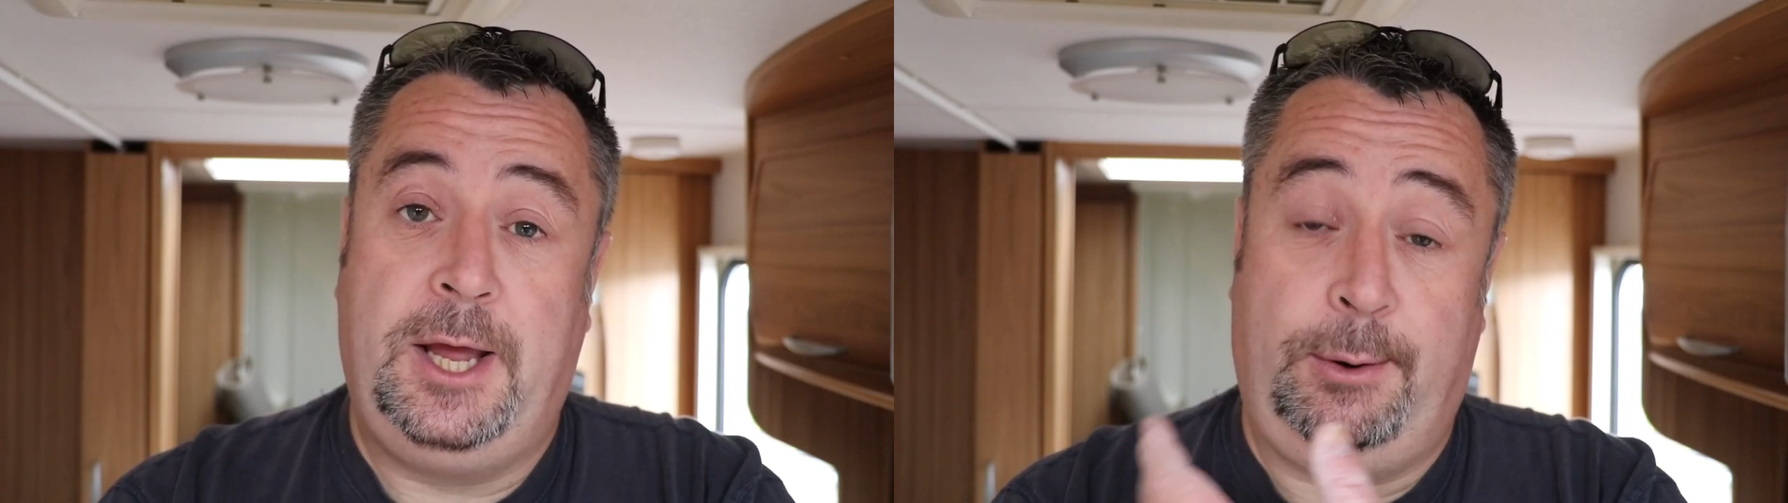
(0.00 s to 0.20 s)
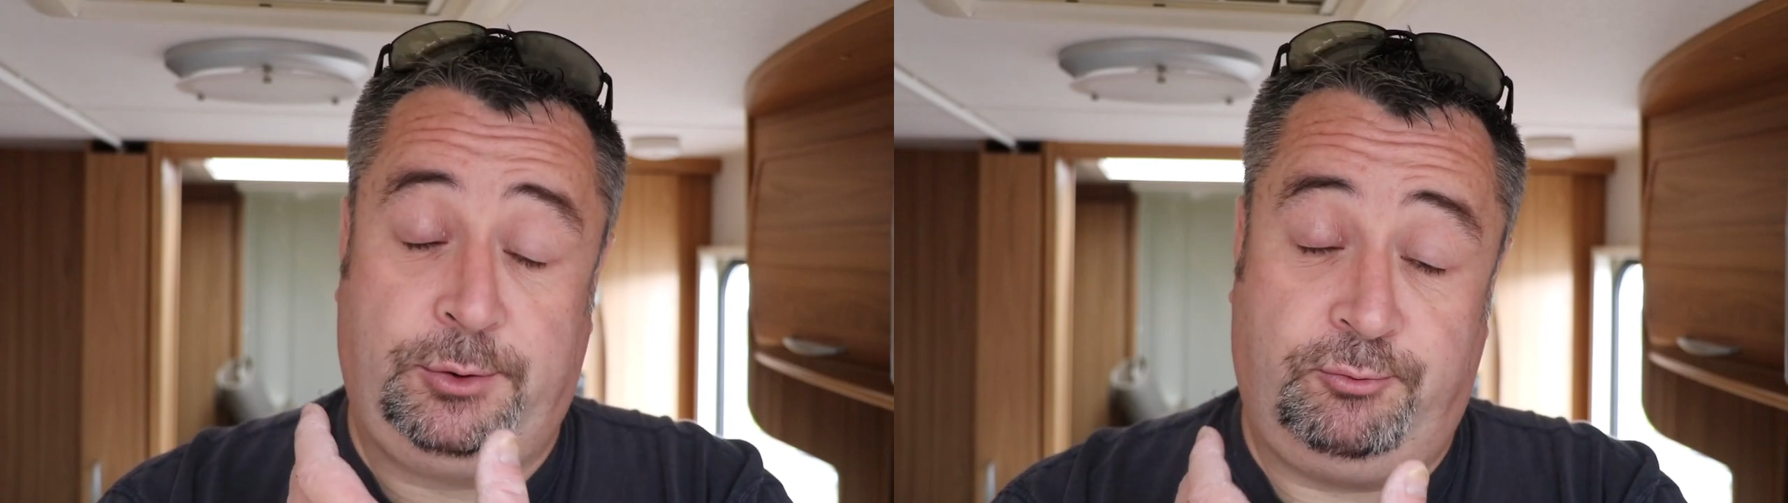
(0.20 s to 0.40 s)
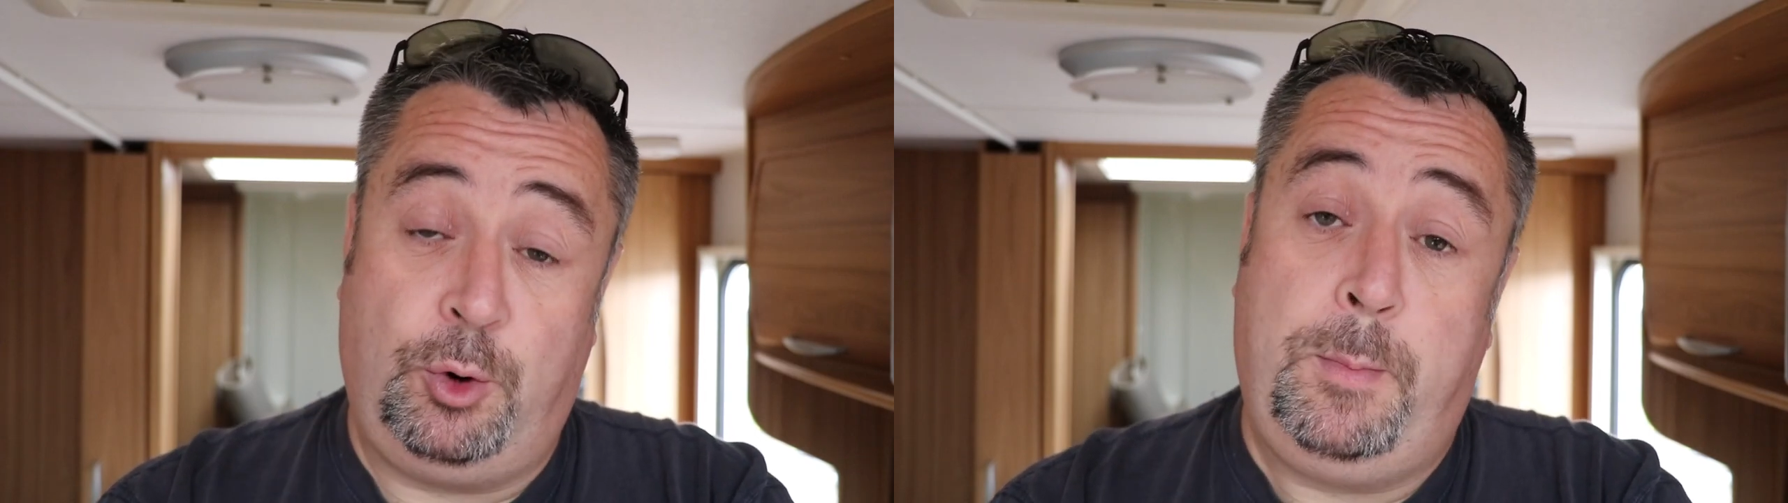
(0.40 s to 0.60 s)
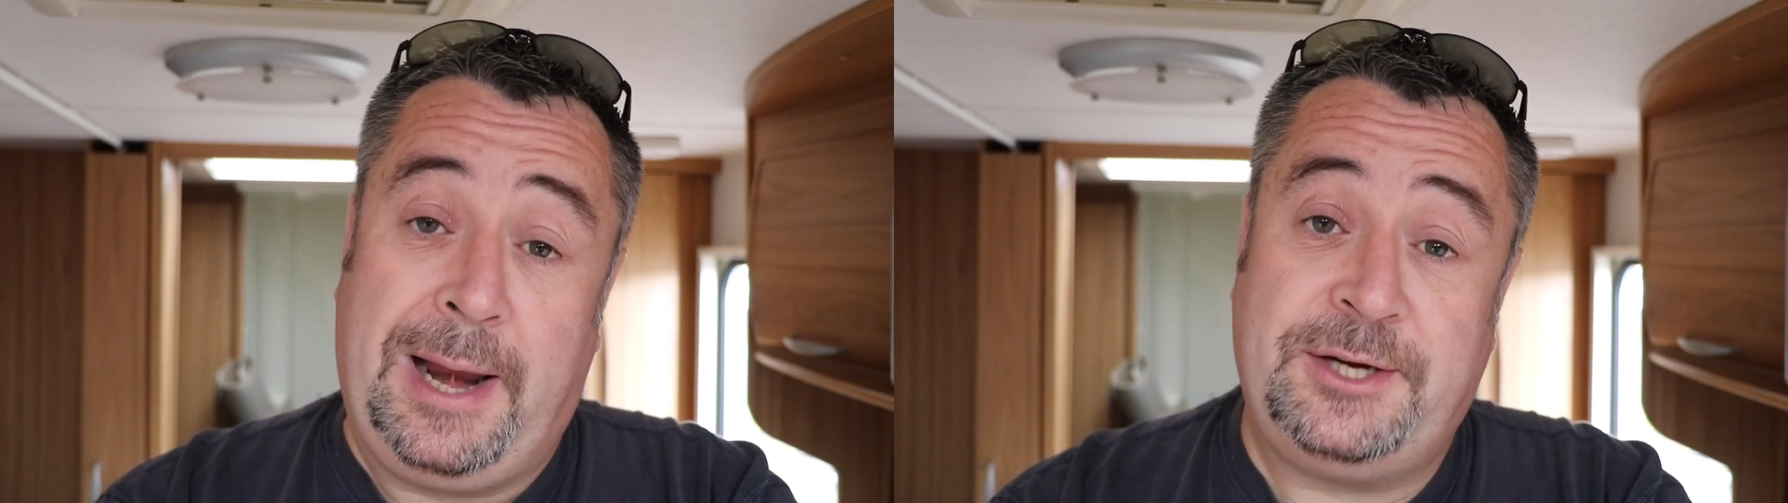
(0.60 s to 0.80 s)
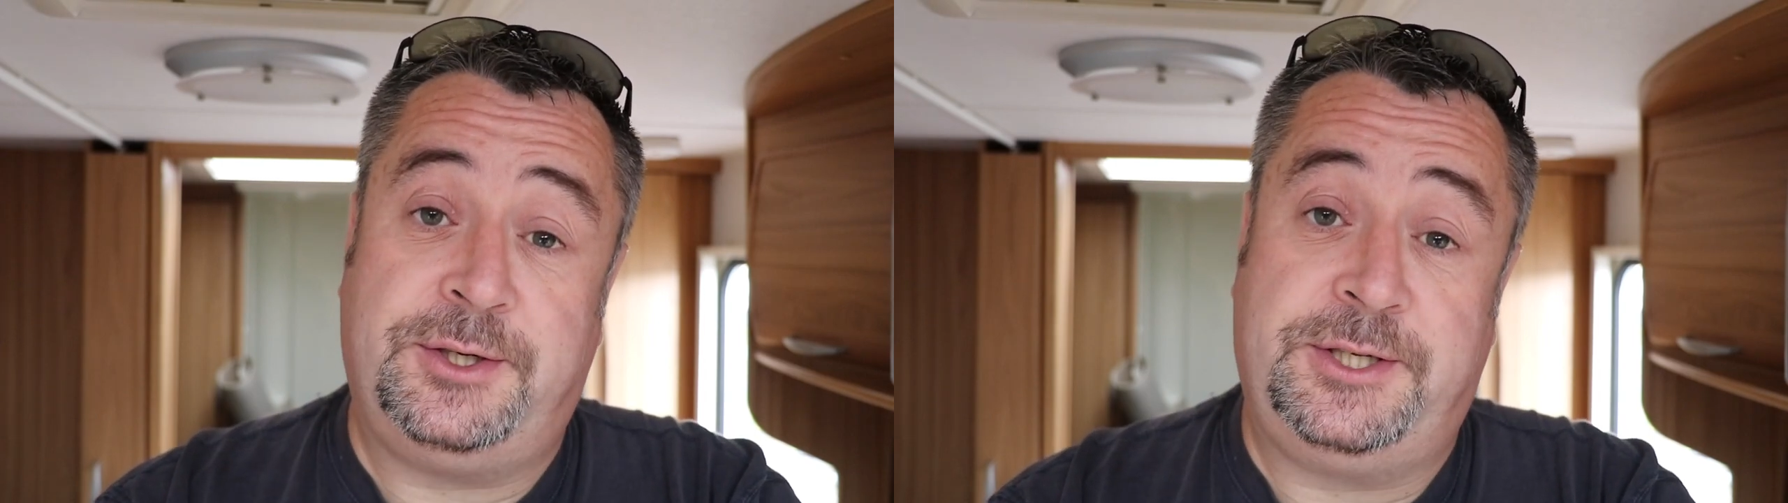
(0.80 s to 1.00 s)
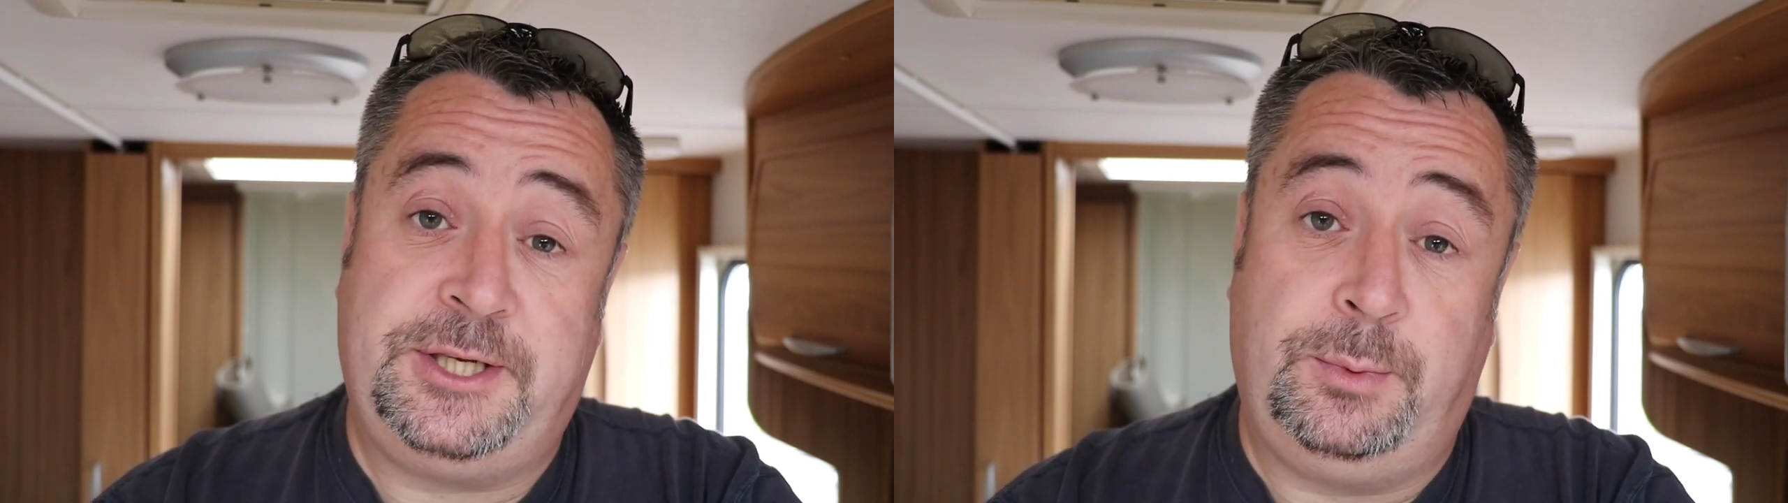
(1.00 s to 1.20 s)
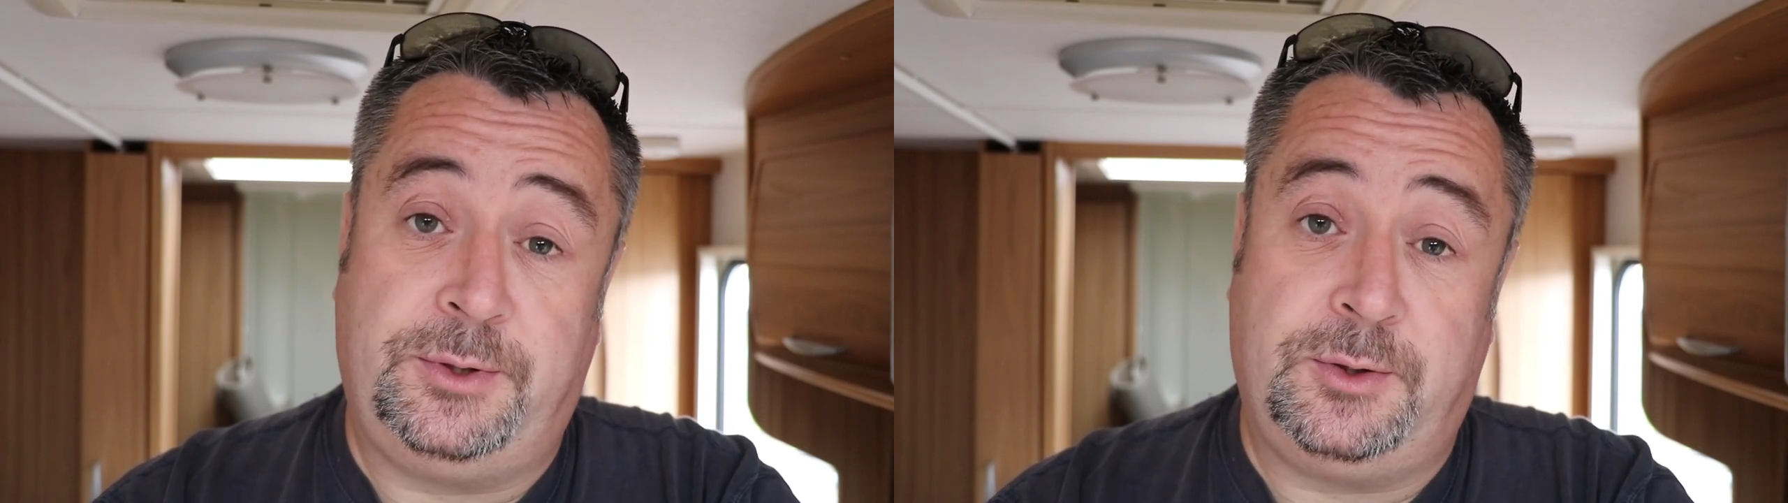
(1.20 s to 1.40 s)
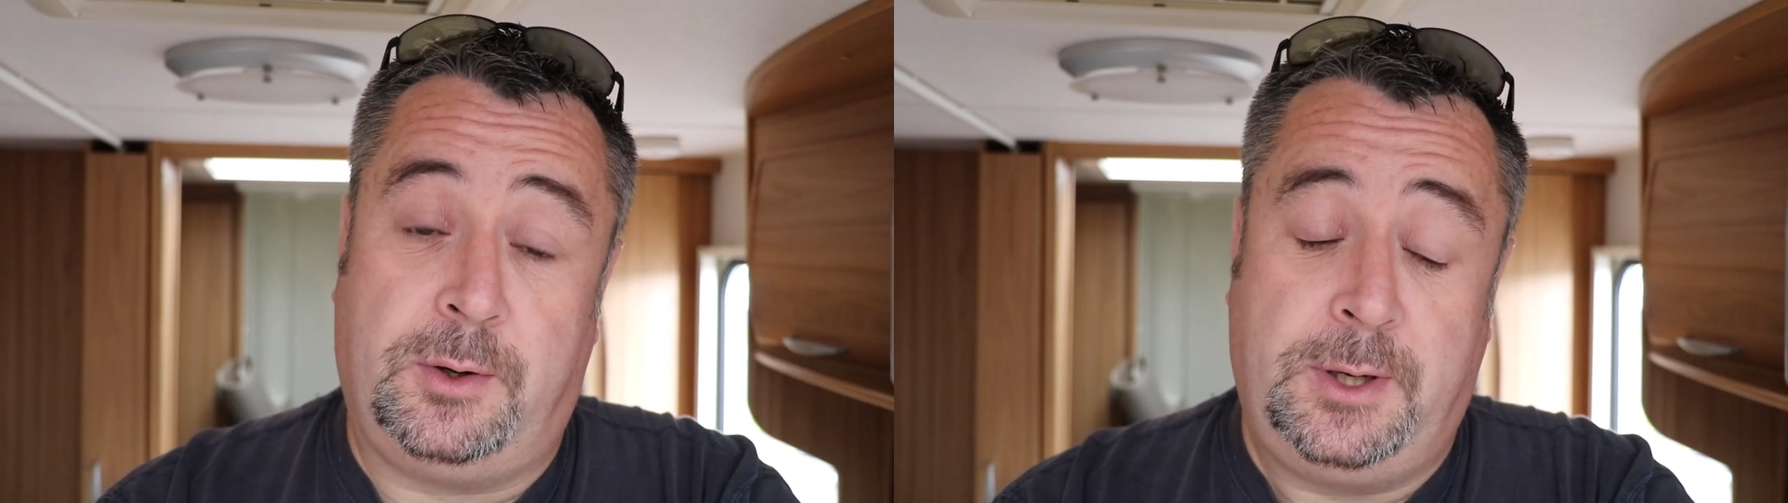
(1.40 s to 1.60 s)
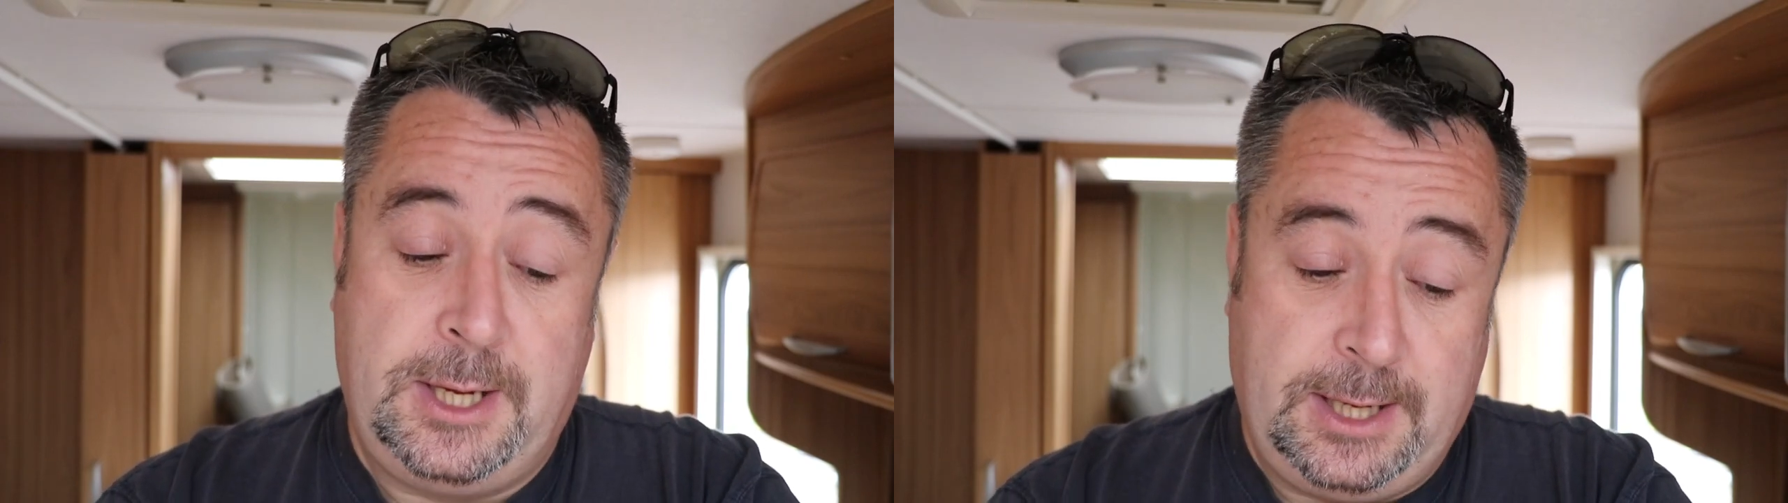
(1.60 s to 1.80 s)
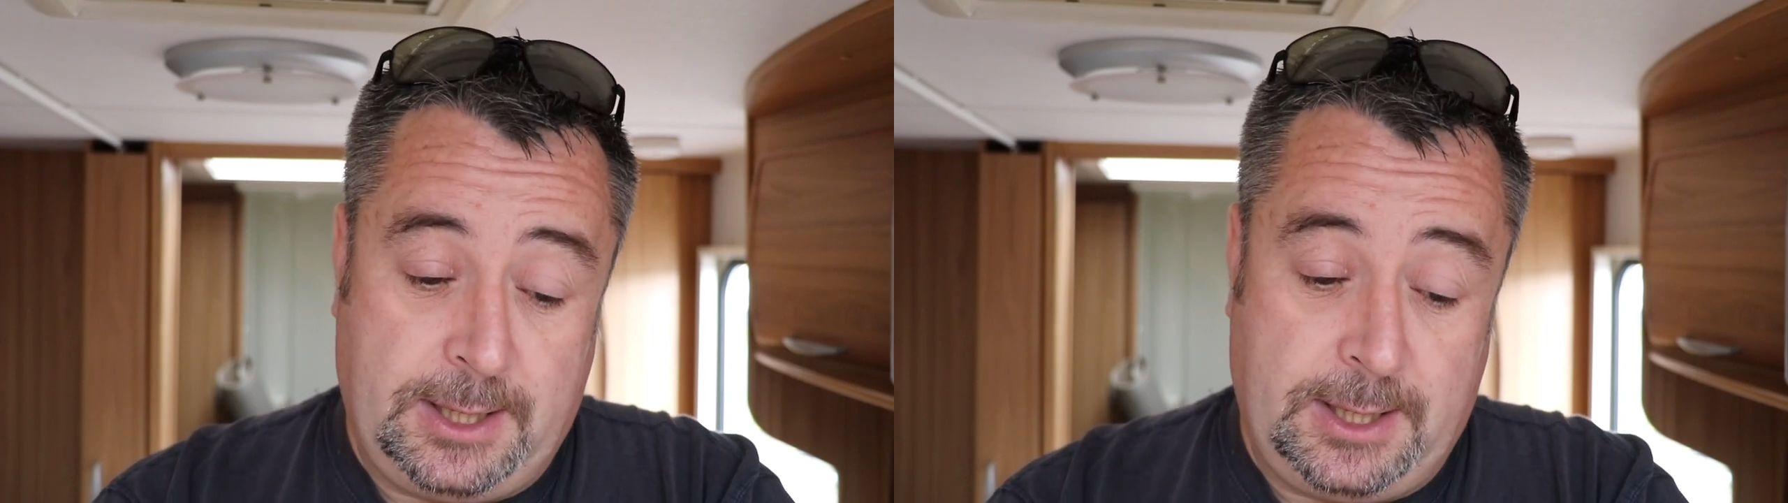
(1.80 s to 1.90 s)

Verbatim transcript: It was a real pleasure to sit with John.